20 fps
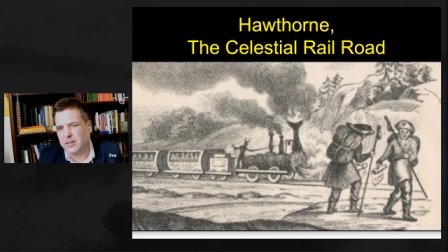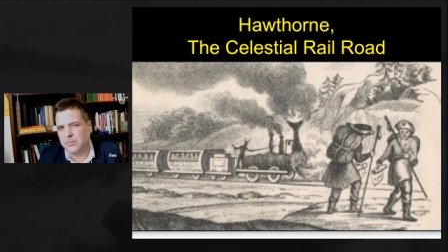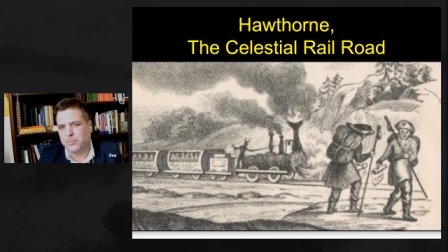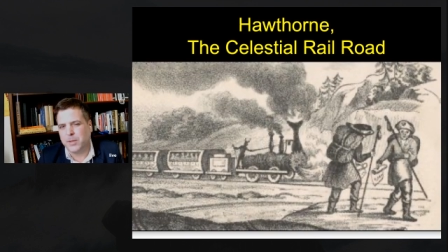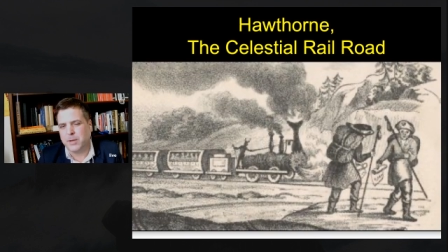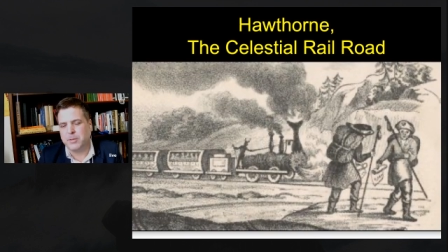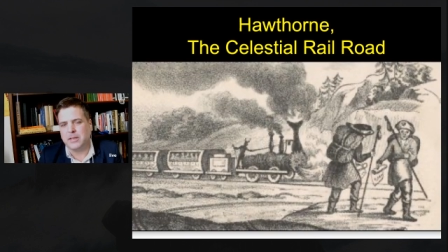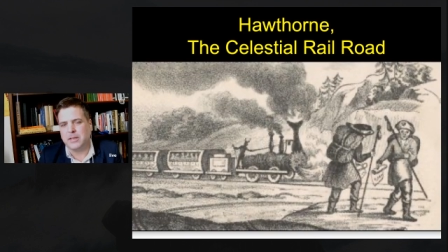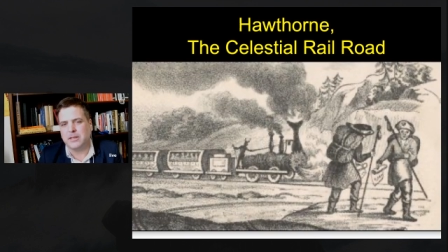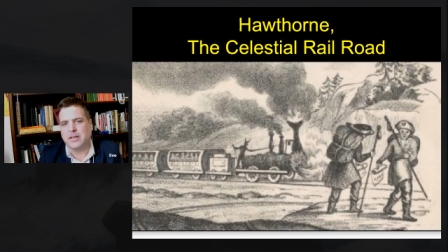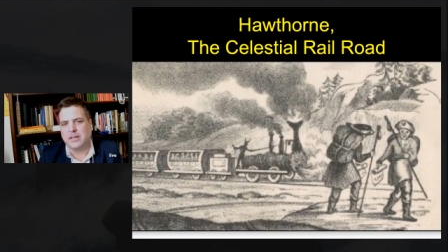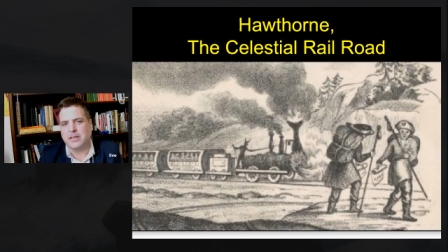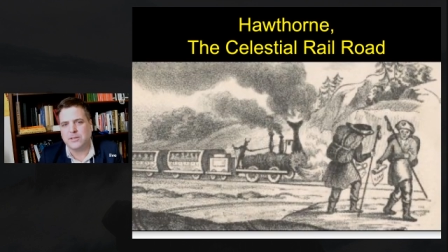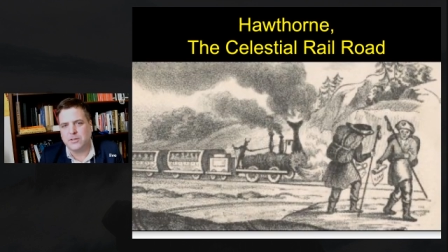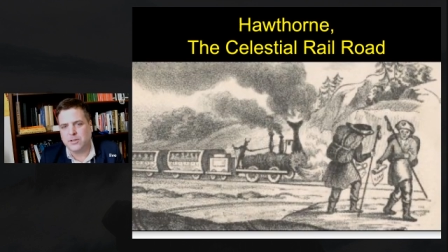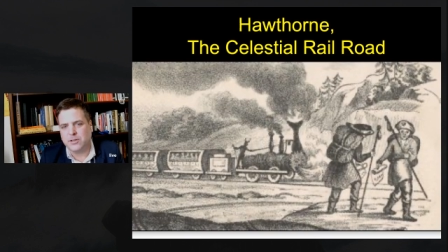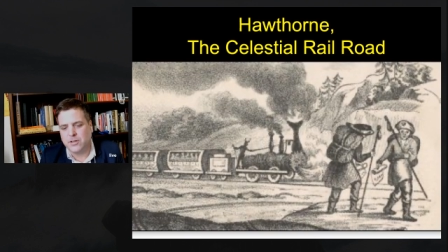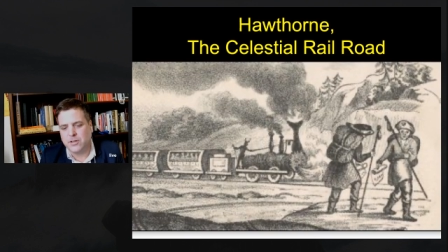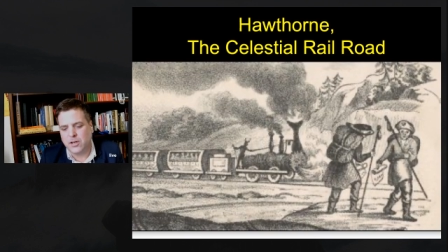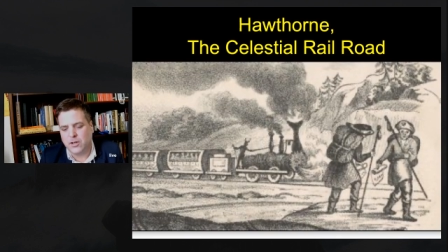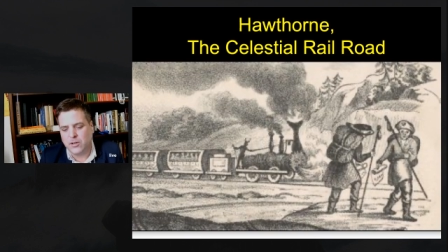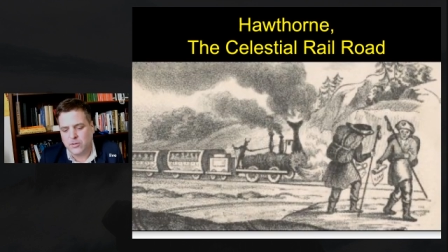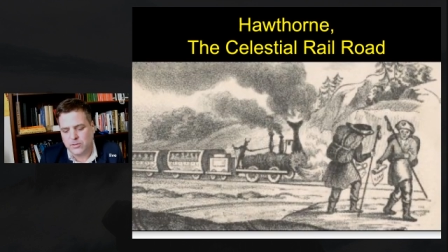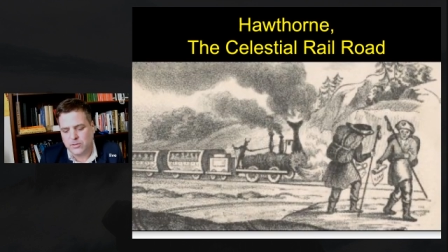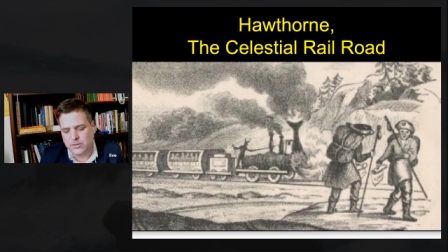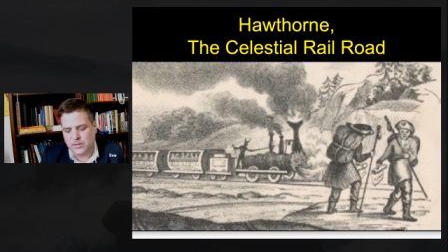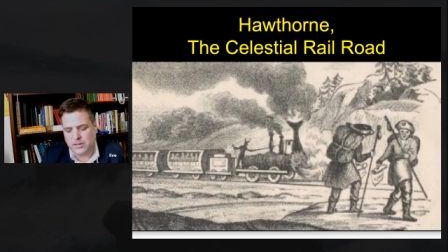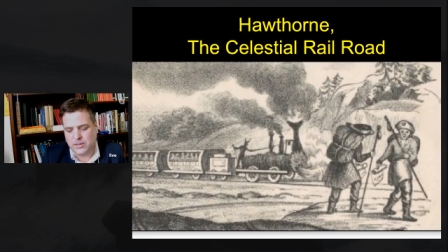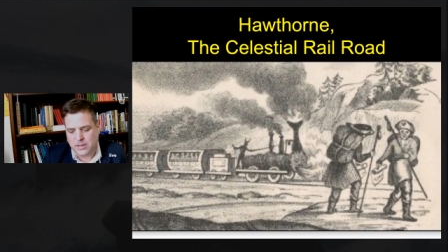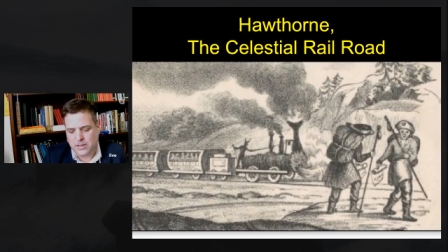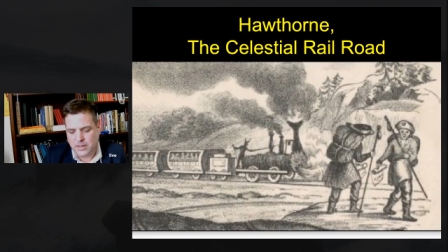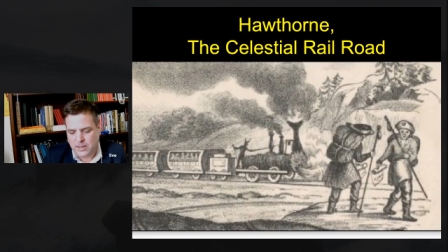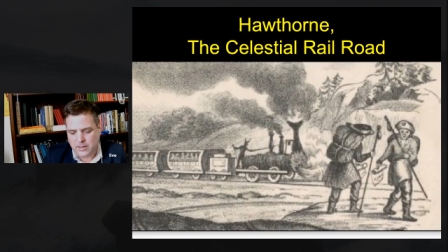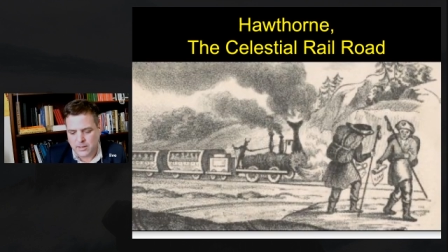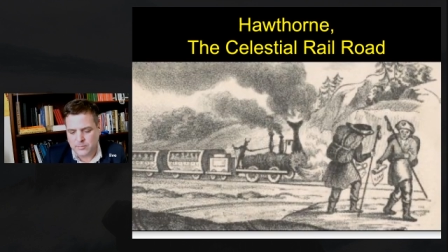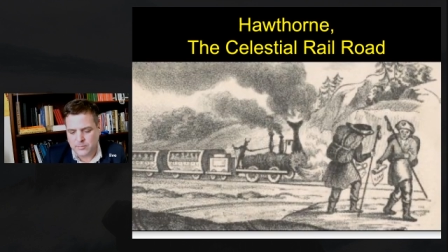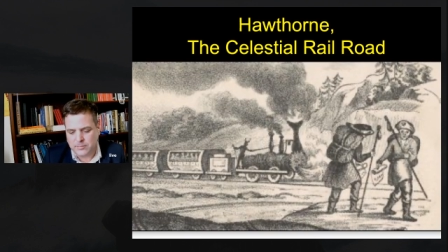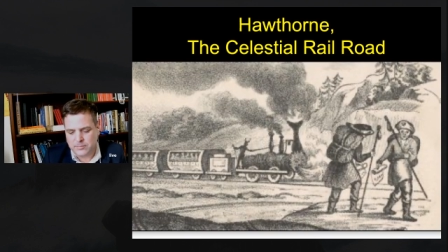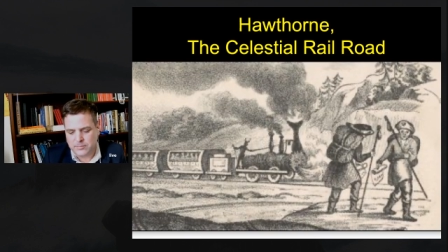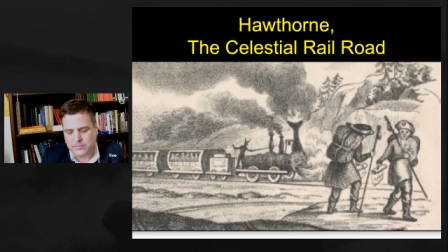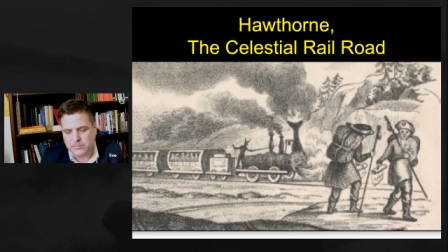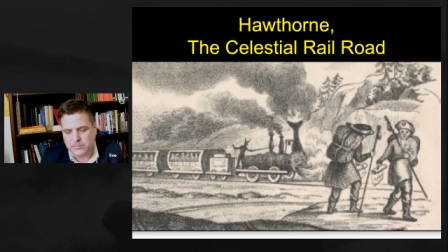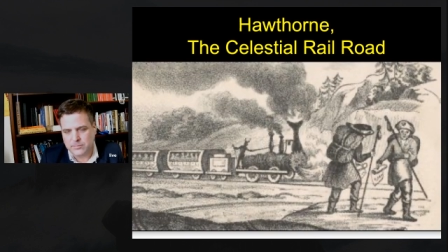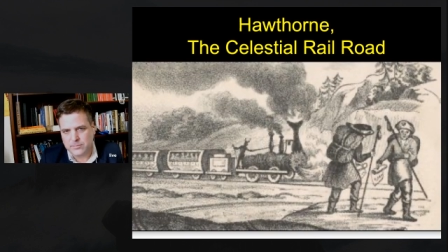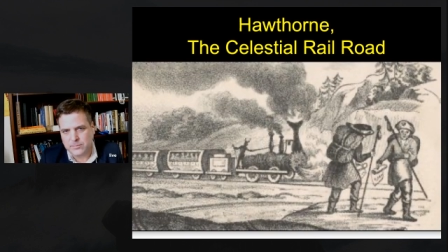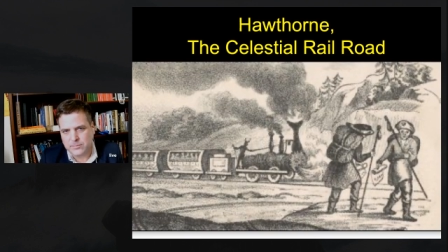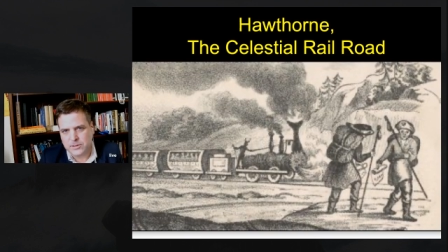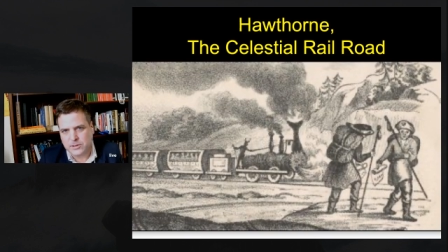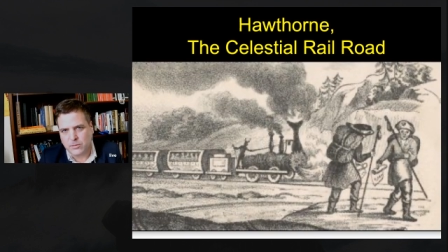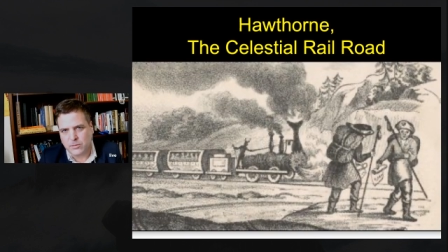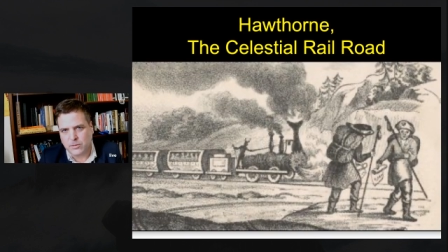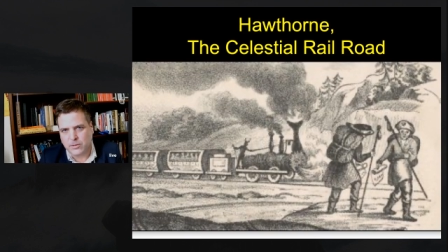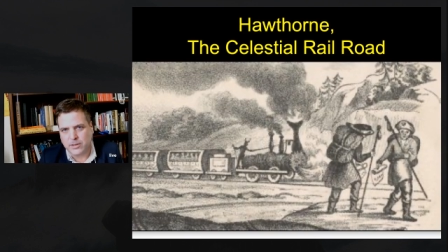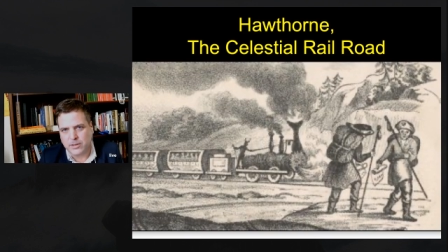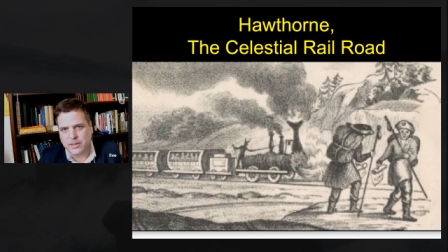a lesser known um, story,